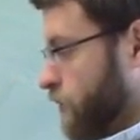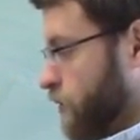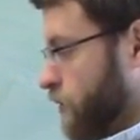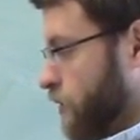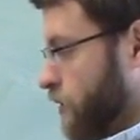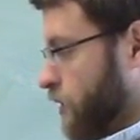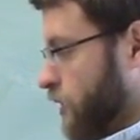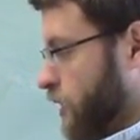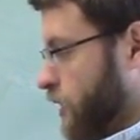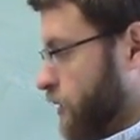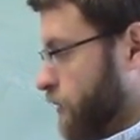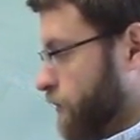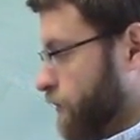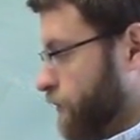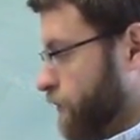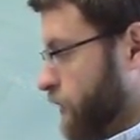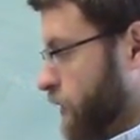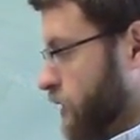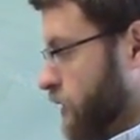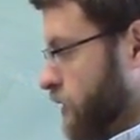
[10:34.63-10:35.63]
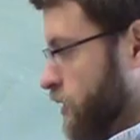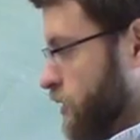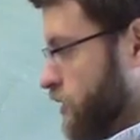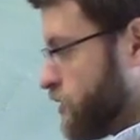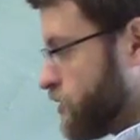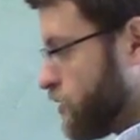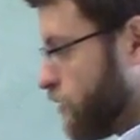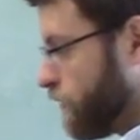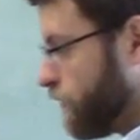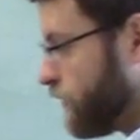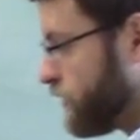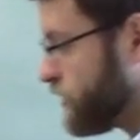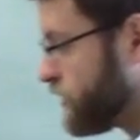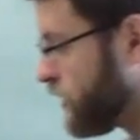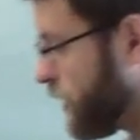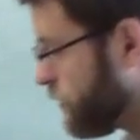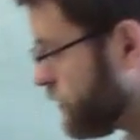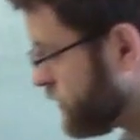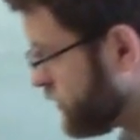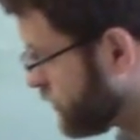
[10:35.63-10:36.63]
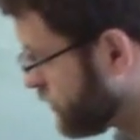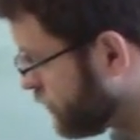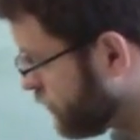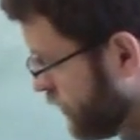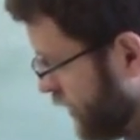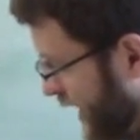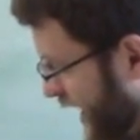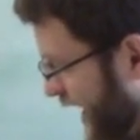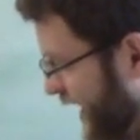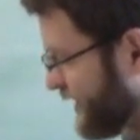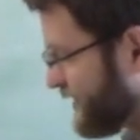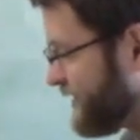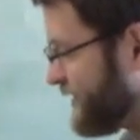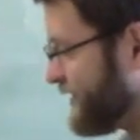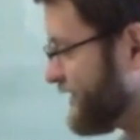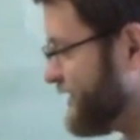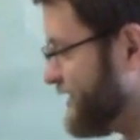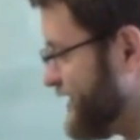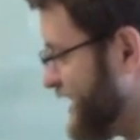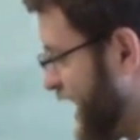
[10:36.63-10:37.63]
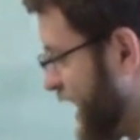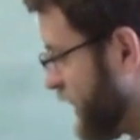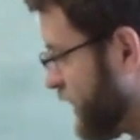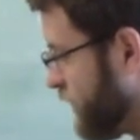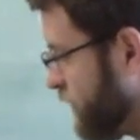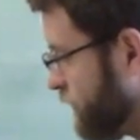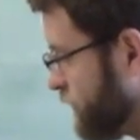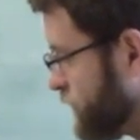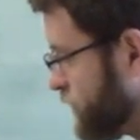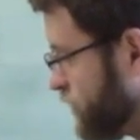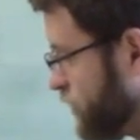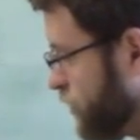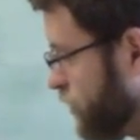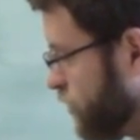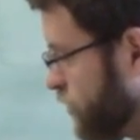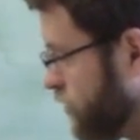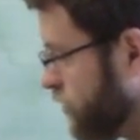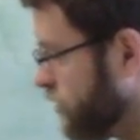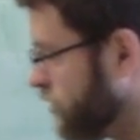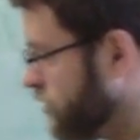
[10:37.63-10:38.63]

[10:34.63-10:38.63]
Okay? So if we substitute x as -2